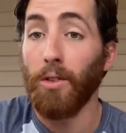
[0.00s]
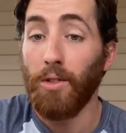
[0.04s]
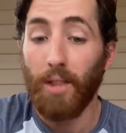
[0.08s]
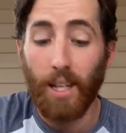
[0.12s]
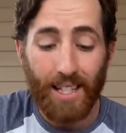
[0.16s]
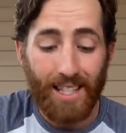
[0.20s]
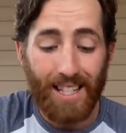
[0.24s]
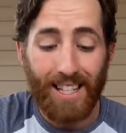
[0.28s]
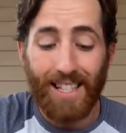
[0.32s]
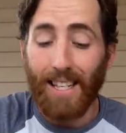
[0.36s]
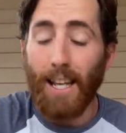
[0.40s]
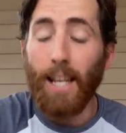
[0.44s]

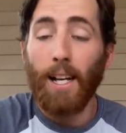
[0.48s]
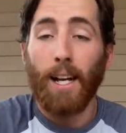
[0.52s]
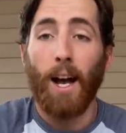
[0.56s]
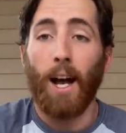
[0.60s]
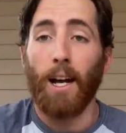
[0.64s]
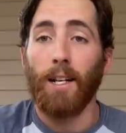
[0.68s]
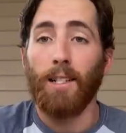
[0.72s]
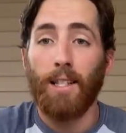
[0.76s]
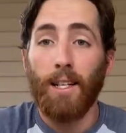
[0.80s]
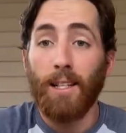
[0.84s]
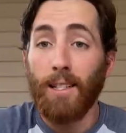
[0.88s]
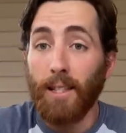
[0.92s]
This is it,
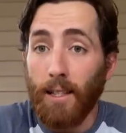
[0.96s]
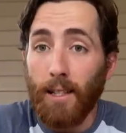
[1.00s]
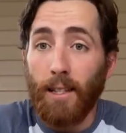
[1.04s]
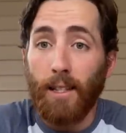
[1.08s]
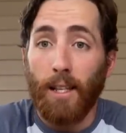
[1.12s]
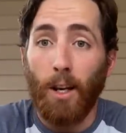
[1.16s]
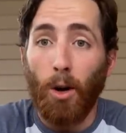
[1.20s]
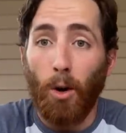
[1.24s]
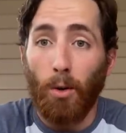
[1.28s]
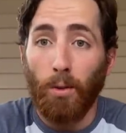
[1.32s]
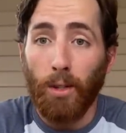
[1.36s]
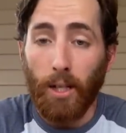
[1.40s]
guys. This is
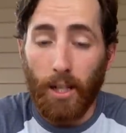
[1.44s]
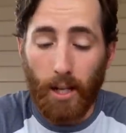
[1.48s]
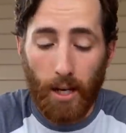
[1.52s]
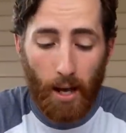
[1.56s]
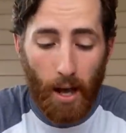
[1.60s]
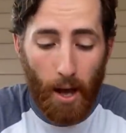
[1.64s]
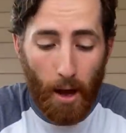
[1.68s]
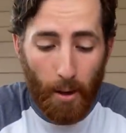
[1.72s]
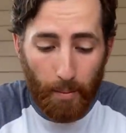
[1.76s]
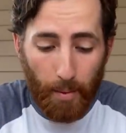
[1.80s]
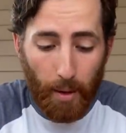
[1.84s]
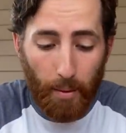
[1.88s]
the only
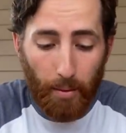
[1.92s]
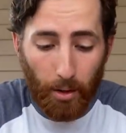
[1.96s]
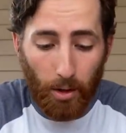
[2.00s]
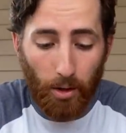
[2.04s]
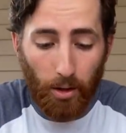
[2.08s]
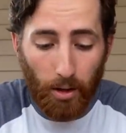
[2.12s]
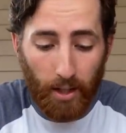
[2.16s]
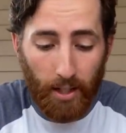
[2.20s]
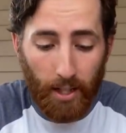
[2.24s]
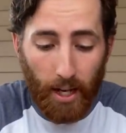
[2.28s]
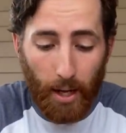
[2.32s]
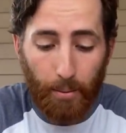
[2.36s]

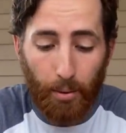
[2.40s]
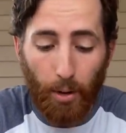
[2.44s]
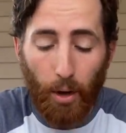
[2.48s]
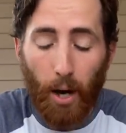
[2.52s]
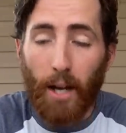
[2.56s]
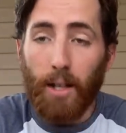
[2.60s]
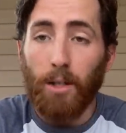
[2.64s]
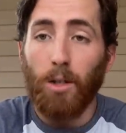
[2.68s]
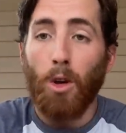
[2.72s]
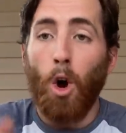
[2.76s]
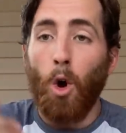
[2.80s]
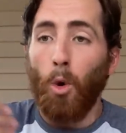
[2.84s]
biblical example
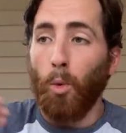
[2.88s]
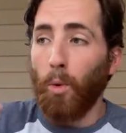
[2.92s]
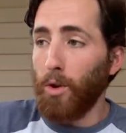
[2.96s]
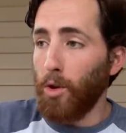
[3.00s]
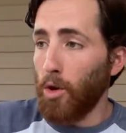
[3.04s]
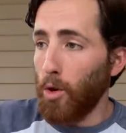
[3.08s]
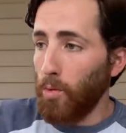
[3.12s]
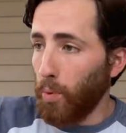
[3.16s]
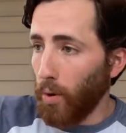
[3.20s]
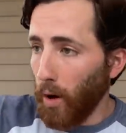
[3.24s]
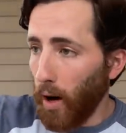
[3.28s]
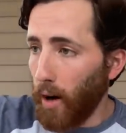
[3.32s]
as when
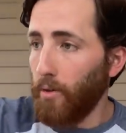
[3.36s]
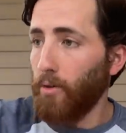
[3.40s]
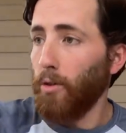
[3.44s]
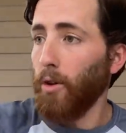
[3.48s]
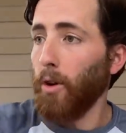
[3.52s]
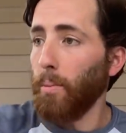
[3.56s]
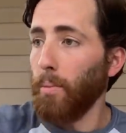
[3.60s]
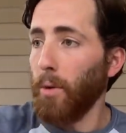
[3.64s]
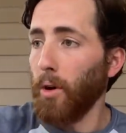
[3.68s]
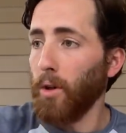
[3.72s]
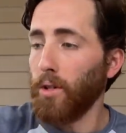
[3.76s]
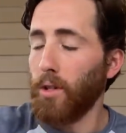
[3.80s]
you pray for
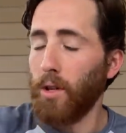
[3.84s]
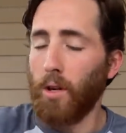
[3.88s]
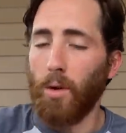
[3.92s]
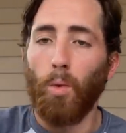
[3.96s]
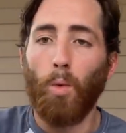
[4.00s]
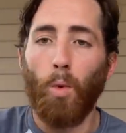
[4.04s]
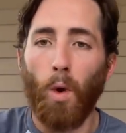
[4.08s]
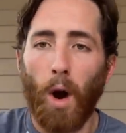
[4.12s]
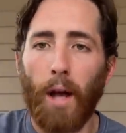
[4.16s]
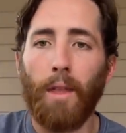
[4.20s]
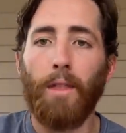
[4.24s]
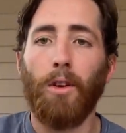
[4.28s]
a person,
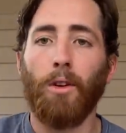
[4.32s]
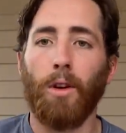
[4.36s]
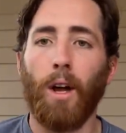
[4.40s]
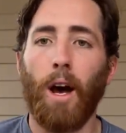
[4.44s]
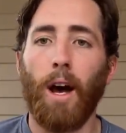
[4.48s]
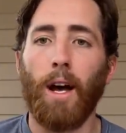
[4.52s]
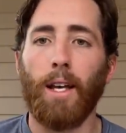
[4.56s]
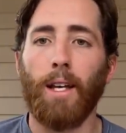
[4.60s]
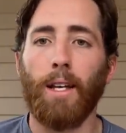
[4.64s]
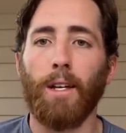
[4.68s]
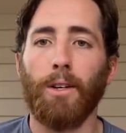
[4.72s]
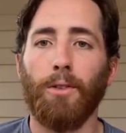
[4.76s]
why they're
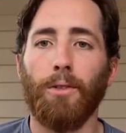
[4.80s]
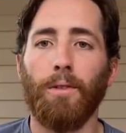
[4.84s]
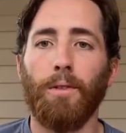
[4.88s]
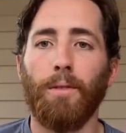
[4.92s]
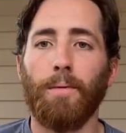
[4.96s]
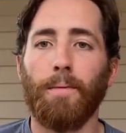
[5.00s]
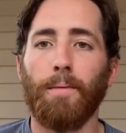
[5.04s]
not healed.